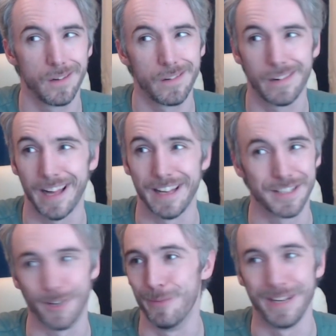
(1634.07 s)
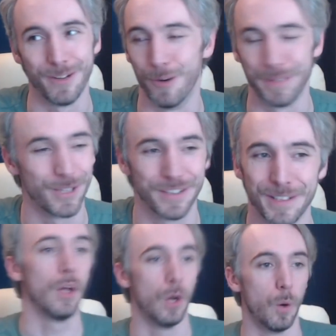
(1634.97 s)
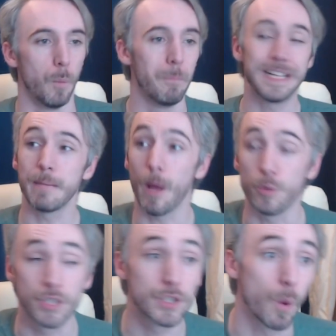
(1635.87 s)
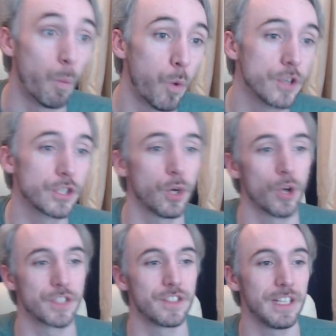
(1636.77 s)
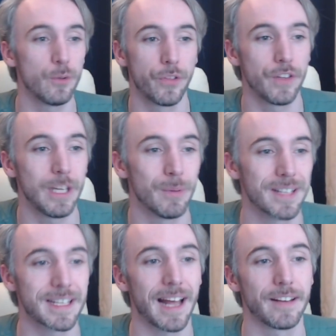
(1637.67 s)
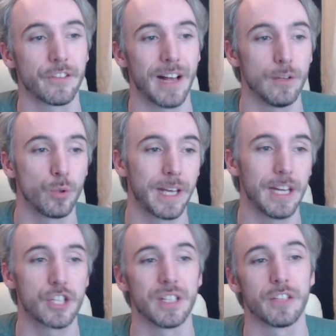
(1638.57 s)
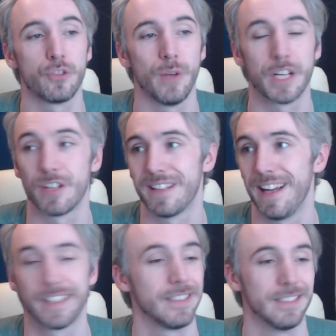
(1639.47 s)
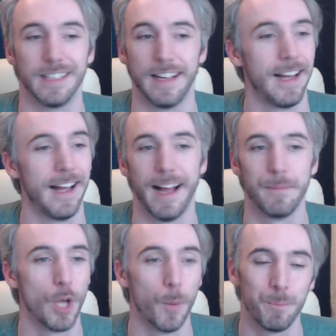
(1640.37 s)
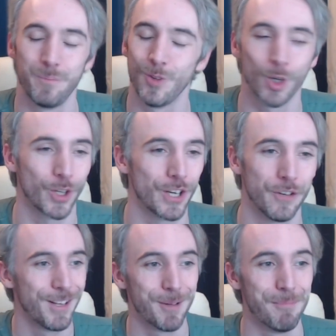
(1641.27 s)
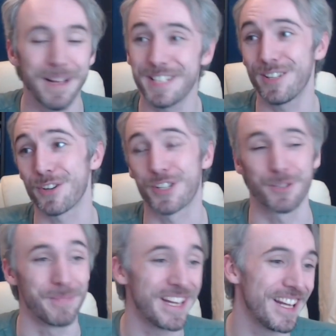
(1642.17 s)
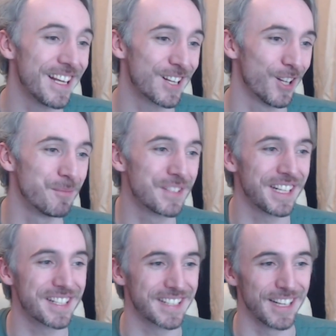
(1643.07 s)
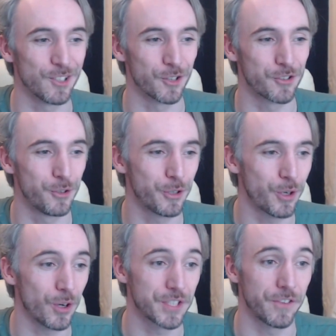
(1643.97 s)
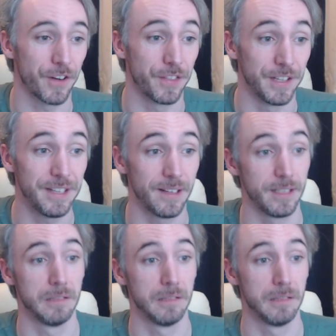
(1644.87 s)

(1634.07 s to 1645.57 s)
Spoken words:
and it still may not be good enough. Minnie Mouse, 1 cost, 0/3. When this character's at a location, it gets 2 extra attack. Nope, not good enough. Mr. Smee, Clumsy Sailor, 2 cost for a 3/3.